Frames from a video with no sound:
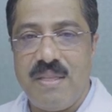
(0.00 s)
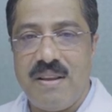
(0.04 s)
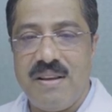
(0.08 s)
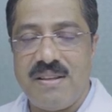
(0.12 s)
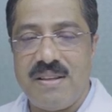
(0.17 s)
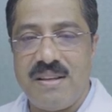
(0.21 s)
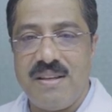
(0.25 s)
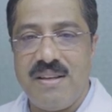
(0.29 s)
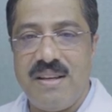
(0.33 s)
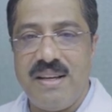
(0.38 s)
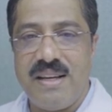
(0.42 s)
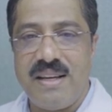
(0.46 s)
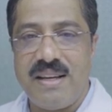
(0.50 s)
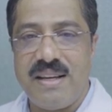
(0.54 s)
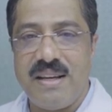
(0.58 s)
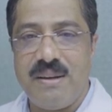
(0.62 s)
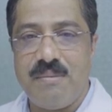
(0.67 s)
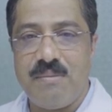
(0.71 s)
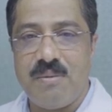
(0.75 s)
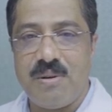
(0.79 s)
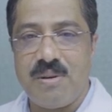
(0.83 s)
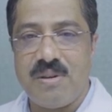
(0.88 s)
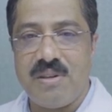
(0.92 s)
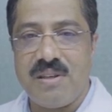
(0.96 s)
This is a
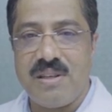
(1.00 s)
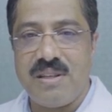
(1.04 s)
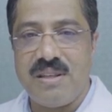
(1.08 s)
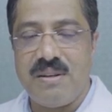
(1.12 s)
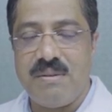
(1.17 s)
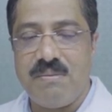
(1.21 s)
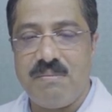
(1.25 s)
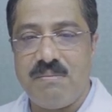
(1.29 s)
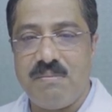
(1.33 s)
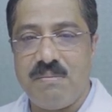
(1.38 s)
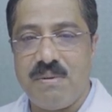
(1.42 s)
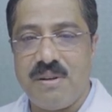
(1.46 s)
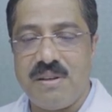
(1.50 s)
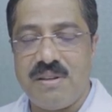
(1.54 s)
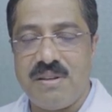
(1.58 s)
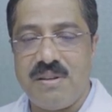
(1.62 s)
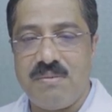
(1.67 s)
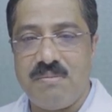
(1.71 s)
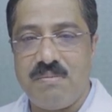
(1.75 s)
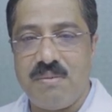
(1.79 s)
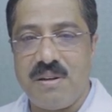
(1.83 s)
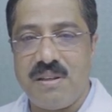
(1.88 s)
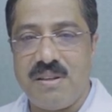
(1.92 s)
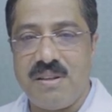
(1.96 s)
daycare procedure.
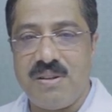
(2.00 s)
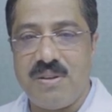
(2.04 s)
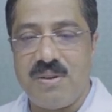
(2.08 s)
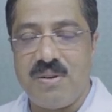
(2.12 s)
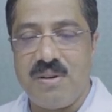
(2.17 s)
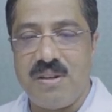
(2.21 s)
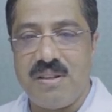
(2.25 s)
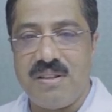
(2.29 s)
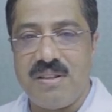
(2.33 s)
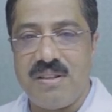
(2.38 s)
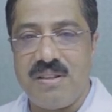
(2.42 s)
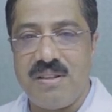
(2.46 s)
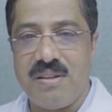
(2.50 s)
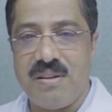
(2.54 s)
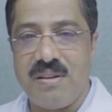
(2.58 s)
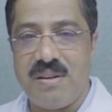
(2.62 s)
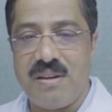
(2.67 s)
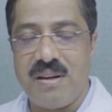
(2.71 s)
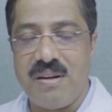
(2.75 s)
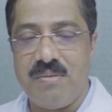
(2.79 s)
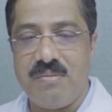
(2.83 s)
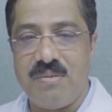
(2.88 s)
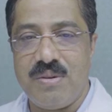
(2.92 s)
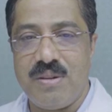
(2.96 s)
Patient present to us in the
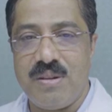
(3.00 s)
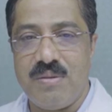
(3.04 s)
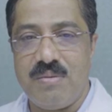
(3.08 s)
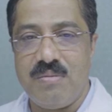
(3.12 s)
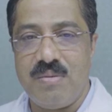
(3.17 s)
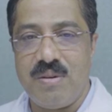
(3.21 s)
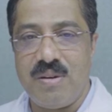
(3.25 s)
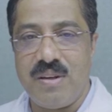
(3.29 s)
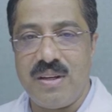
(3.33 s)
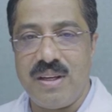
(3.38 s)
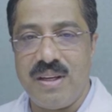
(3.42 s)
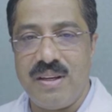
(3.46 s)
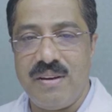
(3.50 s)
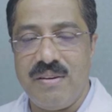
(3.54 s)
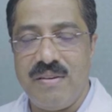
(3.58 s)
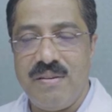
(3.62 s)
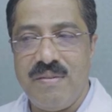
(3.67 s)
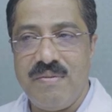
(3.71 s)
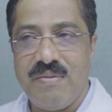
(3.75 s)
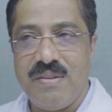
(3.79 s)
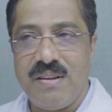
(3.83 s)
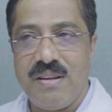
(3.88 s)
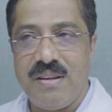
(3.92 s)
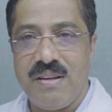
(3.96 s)
come to the morning.
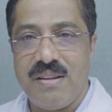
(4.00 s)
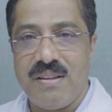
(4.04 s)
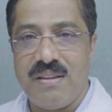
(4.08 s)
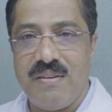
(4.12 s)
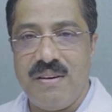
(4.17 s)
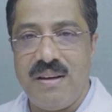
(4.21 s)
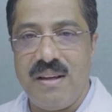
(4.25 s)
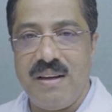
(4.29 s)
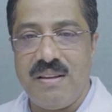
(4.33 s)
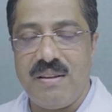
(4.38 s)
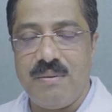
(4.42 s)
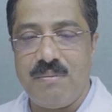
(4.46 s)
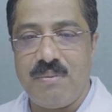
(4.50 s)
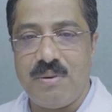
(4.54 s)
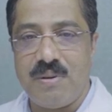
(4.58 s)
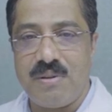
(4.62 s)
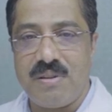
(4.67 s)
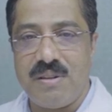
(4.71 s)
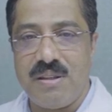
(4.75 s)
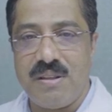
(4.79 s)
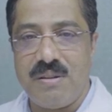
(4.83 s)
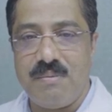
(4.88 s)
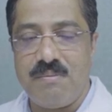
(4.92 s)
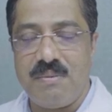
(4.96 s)
They will have the
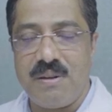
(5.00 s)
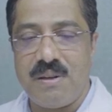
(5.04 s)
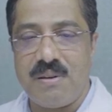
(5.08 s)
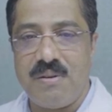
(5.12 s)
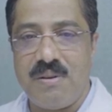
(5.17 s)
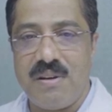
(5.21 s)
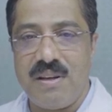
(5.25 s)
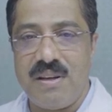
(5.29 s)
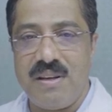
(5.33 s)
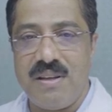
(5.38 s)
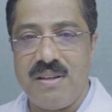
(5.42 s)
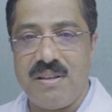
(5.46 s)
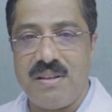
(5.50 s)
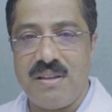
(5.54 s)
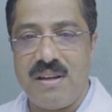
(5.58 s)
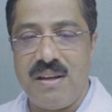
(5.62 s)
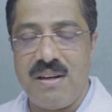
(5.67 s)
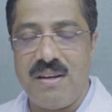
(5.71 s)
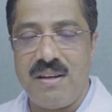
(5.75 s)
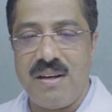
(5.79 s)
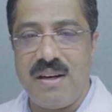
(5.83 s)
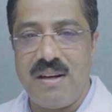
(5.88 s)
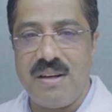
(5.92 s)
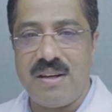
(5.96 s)
procedure percutaneous
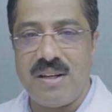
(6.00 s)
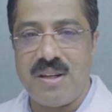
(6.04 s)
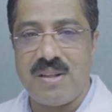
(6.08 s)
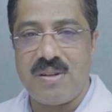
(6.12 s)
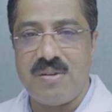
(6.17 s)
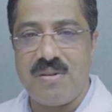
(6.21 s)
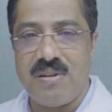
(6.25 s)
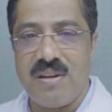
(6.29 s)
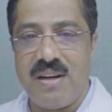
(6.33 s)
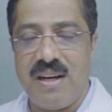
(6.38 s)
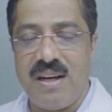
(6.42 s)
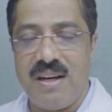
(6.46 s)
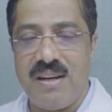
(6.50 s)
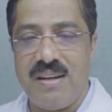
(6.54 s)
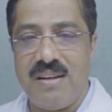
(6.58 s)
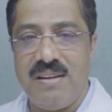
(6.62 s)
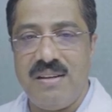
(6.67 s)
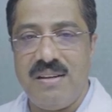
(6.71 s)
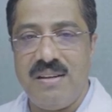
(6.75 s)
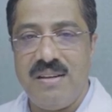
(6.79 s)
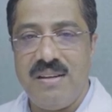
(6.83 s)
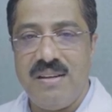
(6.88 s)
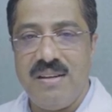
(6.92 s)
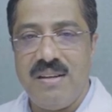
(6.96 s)
under ultrasound
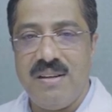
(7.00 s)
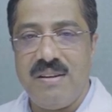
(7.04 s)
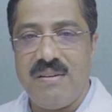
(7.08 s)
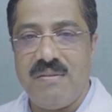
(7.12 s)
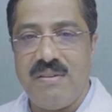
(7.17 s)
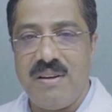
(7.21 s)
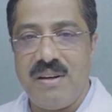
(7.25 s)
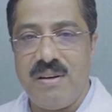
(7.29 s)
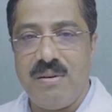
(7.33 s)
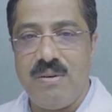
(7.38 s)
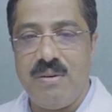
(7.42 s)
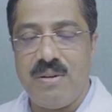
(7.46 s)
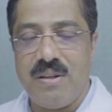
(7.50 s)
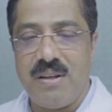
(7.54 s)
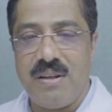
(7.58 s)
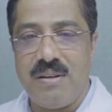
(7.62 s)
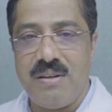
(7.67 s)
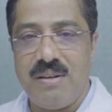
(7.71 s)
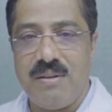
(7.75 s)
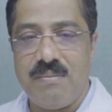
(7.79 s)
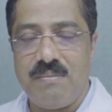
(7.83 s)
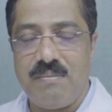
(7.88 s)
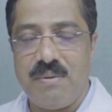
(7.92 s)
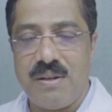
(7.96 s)
guide. We'll do
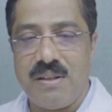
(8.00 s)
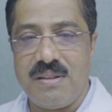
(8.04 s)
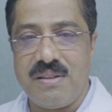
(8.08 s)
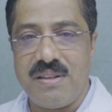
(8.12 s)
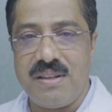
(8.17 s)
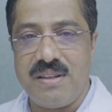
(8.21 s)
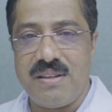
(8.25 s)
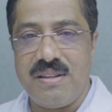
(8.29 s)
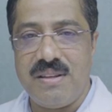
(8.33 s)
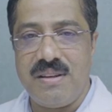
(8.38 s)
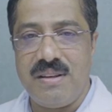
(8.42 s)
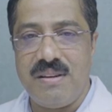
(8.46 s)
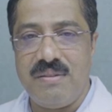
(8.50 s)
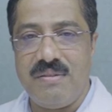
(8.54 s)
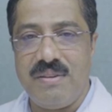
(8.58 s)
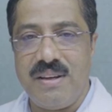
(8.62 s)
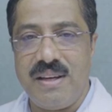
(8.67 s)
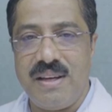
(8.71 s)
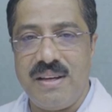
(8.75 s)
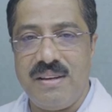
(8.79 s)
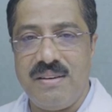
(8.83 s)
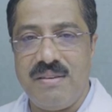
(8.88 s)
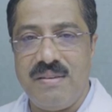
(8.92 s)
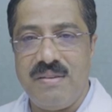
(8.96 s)
the puncture the
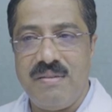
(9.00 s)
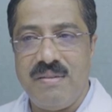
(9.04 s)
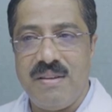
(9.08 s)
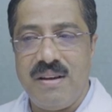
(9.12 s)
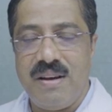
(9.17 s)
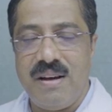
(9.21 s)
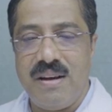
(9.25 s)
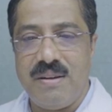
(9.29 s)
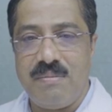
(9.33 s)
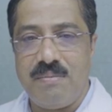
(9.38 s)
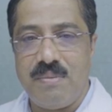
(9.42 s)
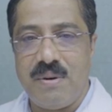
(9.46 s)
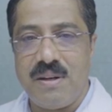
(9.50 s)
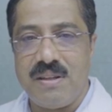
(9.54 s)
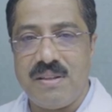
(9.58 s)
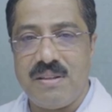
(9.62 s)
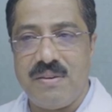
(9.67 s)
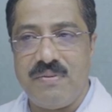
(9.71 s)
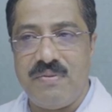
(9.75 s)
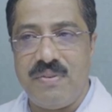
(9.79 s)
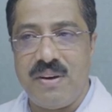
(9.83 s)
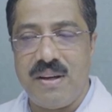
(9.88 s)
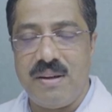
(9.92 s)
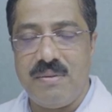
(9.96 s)
vein and pass
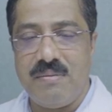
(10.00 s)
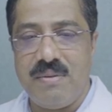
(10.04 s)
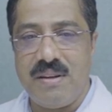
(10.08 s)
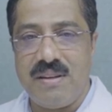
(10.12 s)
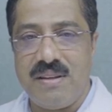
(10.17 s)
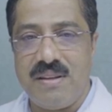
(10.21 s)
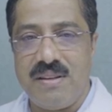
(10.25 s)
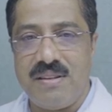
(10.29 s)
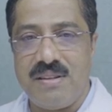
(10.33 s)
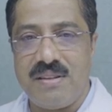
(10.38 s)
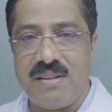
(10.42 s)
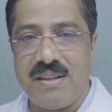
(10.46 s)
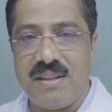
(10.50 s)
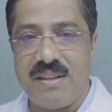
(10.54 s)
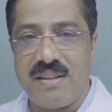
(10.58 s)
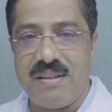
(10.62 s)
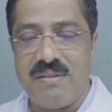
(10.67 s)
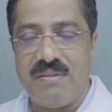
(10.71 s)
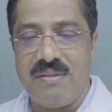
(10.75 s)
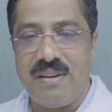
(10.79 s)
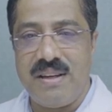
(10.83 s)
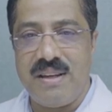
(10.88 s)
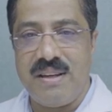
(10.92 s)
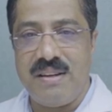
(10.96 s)
the fiber inside
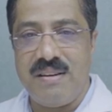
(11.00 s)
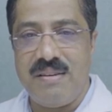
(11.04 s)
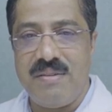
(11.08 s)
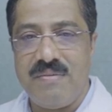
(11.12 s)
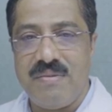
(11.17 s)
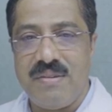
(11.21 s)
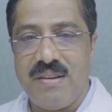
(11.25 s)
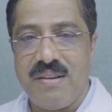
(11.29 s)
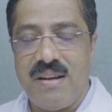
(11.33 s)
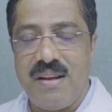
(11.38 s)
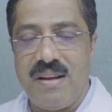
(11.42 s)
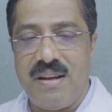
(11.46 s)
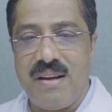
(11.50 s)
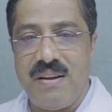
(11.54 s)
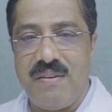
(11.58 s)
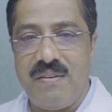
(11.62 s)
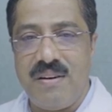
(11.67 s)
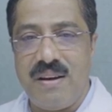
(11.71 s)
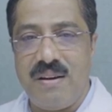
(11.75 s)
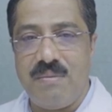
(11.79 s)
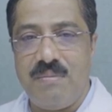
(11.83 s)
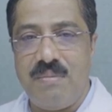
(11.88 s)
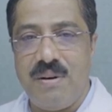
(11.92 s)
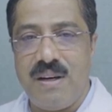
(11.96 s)
the vein and
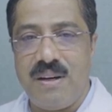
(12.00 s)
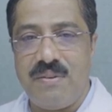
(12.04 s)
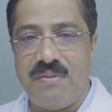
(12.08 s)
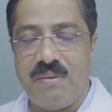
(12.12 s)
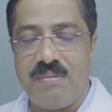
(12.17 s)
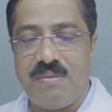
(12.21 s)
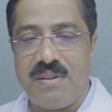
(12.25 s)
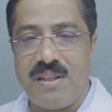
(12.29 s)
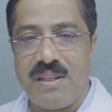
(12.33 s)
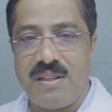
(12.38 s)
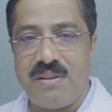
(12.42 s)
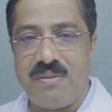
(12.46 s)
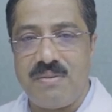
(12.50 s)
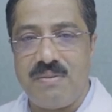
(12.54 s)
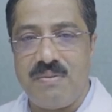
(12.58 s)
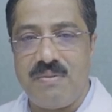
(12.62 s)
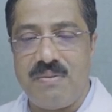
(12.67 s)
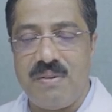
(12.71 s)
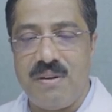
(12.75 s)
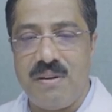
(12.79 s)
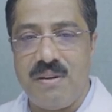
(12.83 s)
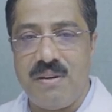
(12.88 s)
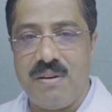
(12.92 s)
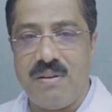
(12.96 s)
we'll ablate from just
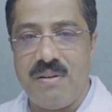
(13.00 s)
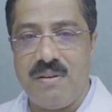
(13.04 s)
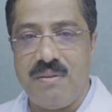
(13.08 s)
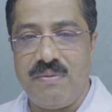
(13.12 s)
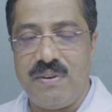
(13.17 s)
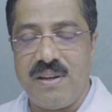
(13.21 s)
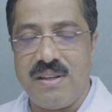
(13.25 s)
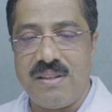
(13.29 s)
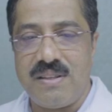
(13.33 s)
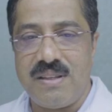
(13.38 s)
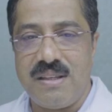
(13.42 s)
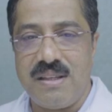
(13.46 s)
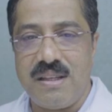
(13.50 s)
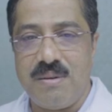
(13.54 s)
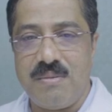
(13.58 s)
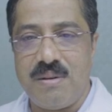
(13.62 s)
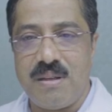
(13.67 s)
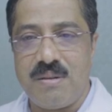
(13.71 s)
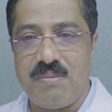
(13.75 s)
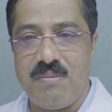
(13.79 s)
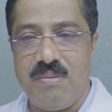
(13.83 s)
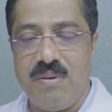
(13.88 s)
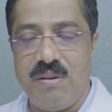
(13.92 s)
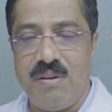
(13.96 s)
uh, 5
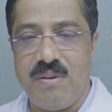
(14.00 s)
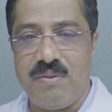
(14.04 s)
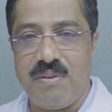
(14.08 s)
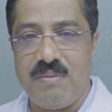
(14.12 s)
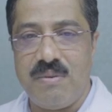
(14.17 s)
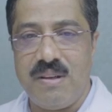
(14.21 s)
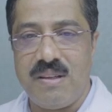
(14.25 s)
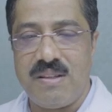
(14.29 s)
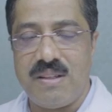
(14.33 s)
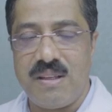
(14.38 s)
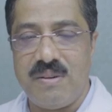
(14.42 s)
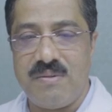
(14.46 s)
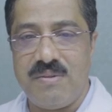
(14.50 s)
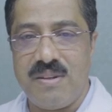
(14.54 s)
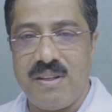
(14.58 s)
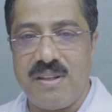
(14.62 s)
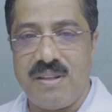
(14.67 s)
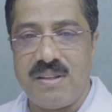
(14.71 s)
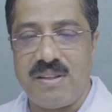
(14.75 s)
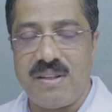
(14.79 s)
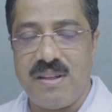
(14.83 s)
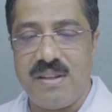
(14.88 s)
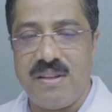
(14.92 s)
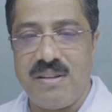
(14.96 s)
centimeters below from SF
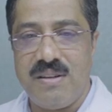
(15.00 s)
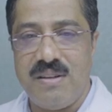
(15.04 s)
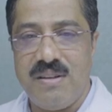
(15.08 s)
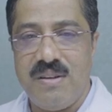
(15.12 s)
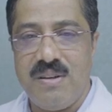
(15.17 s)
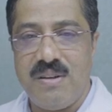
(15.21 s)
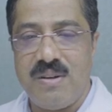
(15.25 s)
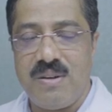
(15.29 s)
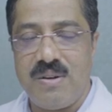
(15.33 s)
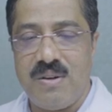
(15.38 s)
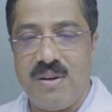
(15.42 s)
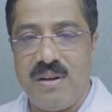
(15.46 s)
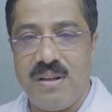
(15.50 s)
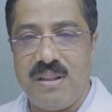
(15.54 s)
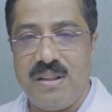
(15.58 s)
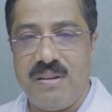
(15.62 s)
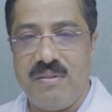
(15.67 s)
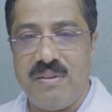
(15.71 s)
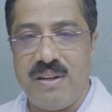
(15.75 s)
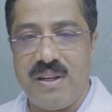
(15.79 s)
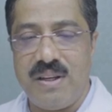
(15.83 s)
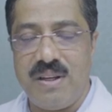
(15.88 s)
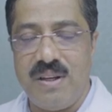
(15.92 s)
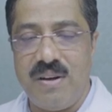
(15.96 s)
junction to all
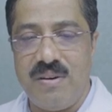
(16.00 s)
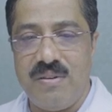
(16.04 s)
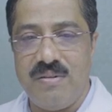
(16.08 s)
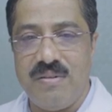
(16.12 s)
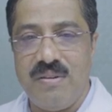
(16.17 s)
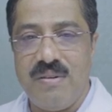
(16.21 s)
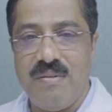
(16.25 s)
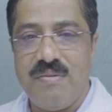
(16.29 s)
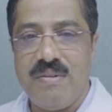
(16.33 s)
the way down.